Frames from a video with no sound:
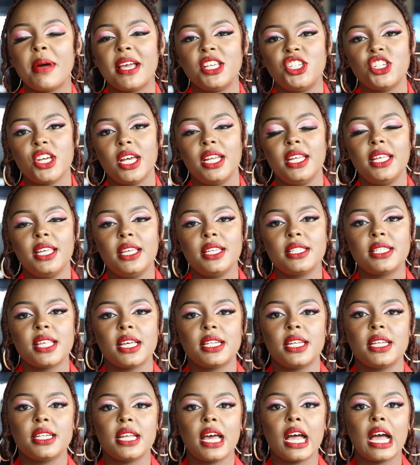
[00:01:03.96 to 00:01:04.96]
my journey
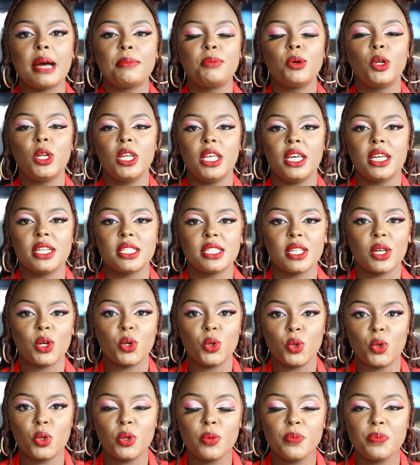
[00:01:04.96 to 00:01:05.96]
started a couple years
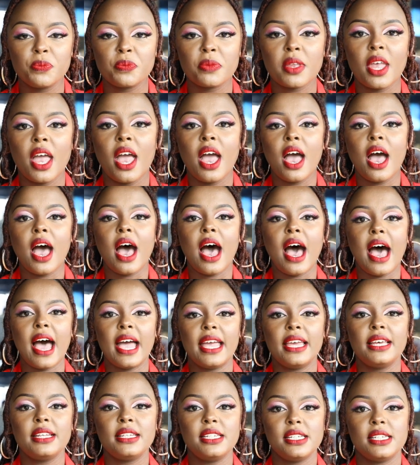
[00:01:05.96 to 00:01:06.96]
ago.
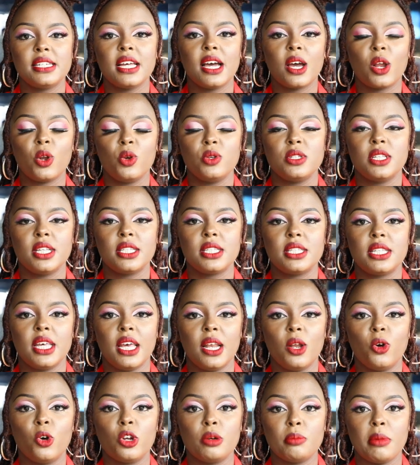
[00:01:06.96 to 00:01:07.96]
I did a closet
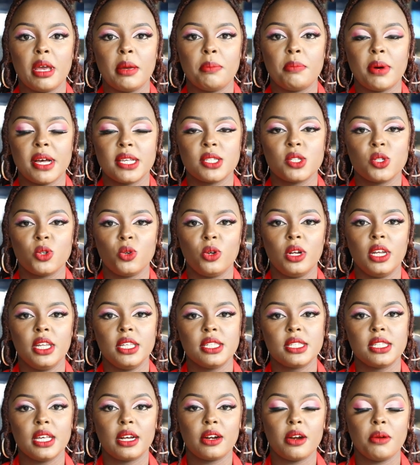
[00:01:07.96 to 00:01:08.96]
sale on my personal
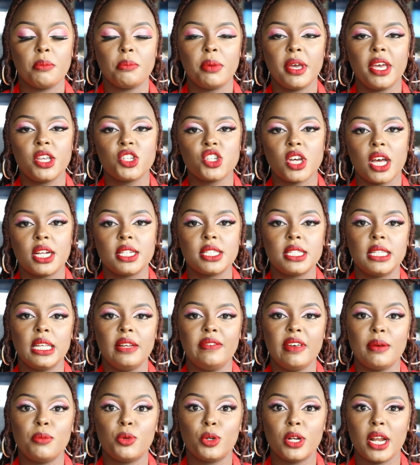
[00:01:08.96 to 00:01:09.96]
Instagram page at
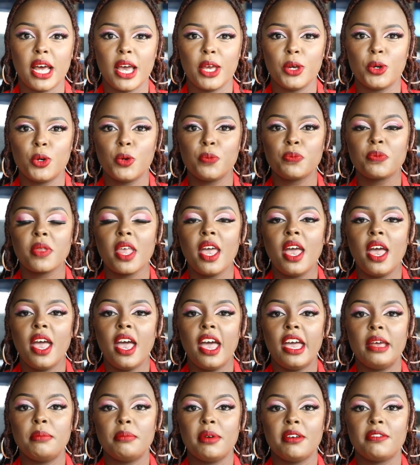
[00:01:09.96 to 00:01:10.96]
Sylvia Monayo
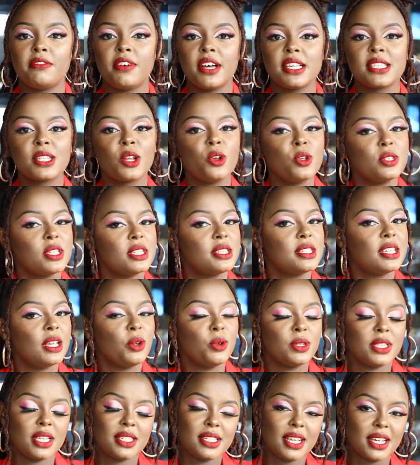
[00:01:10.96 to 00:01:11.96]
and my first closet sale
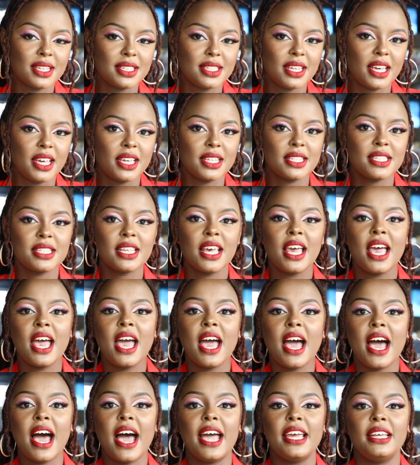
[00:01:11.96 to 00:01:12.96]
was a success.
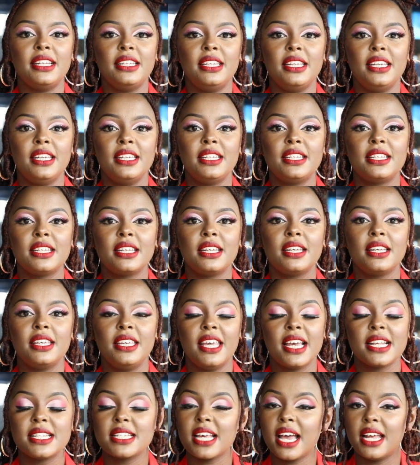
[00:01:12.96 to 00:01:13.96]
I did
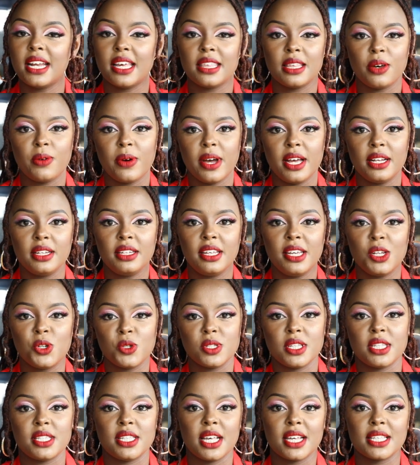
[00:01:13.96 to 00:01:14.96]
yet another one, it
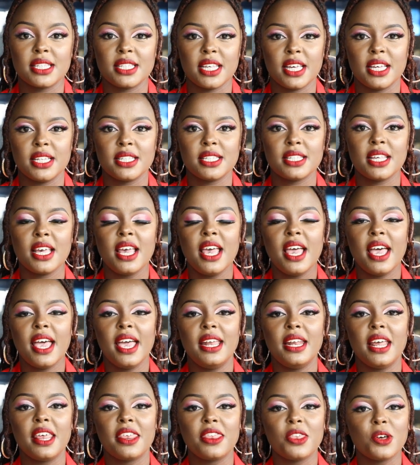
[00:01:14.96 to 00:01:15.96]
was a success
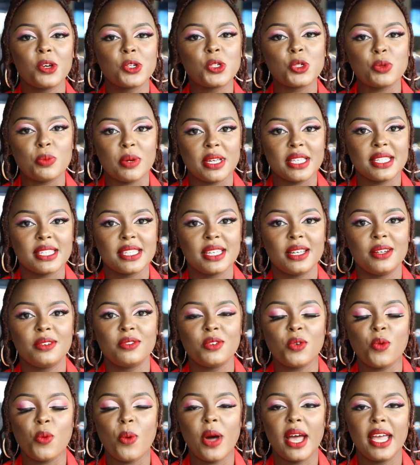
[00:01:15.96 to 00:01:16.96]
and I thought to myself,
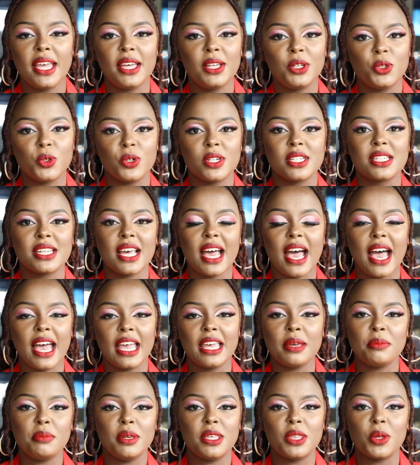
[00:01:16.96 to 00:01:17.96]
why don't
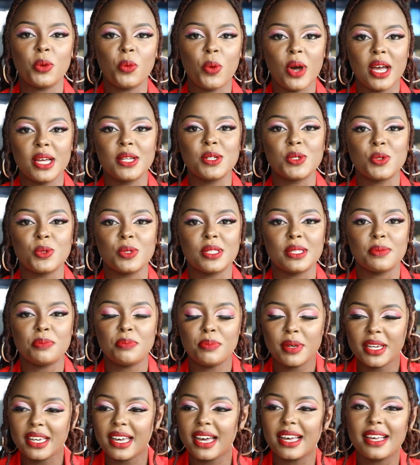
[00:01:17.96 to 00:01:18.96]
I be the one to
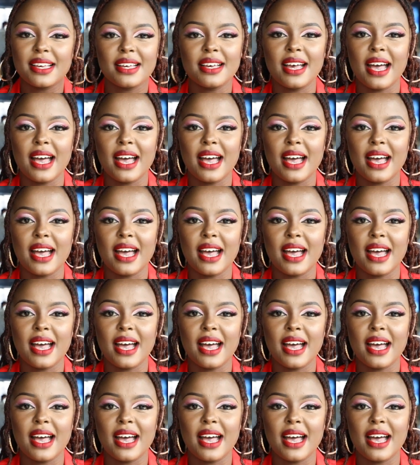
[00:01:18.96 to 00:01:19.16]
pick